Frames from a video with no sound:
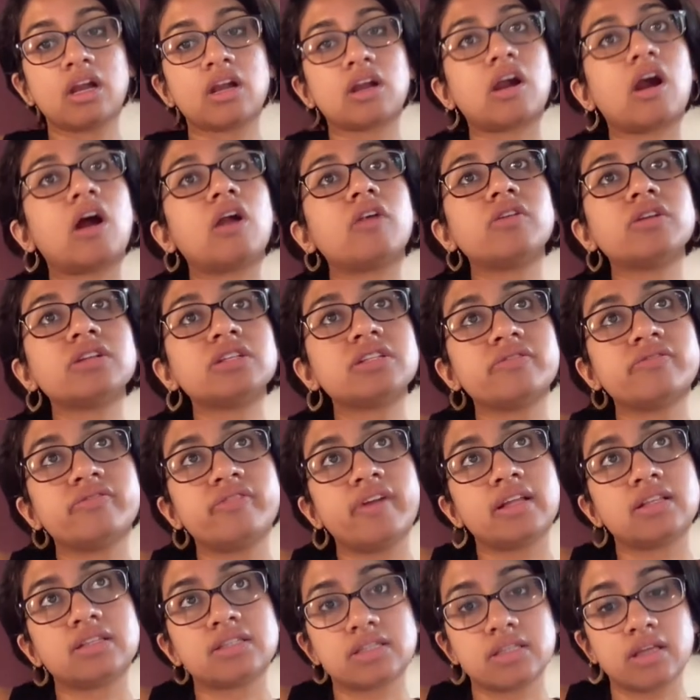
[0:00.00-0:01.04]
Current
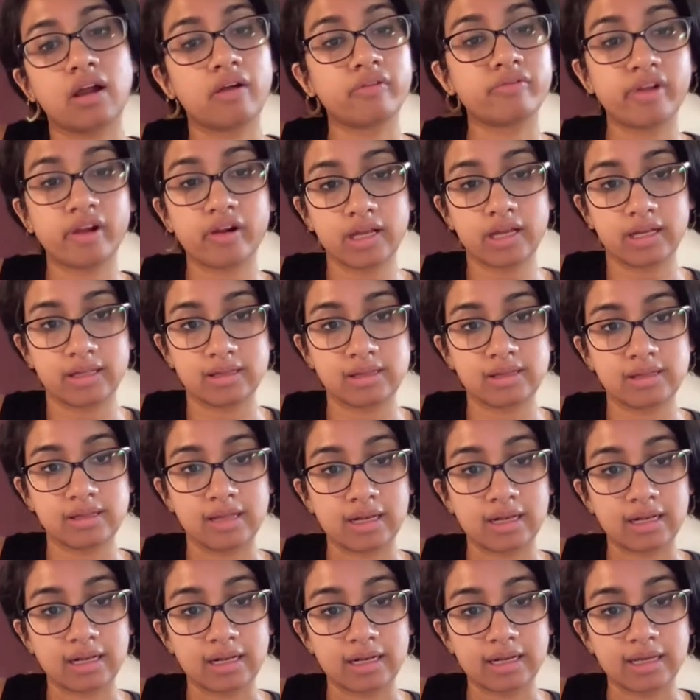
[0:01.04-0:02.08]
events are very
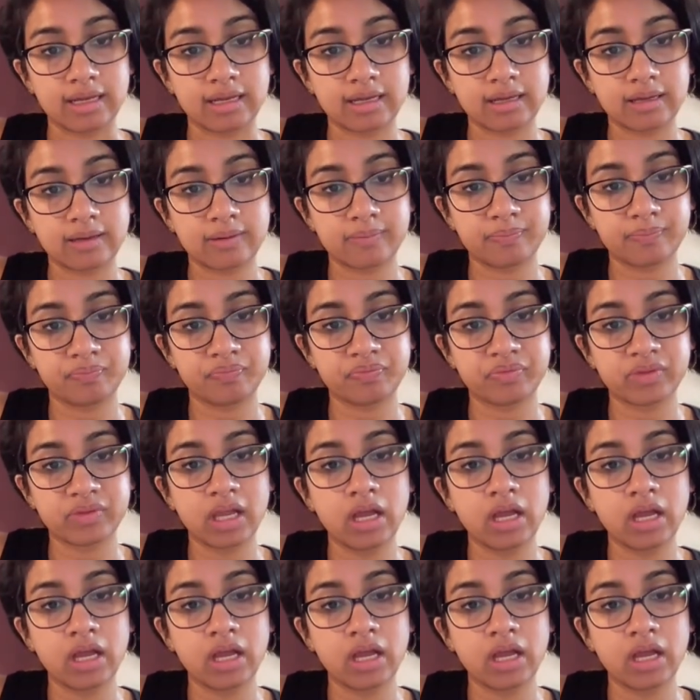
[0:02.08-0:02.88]
unsettling.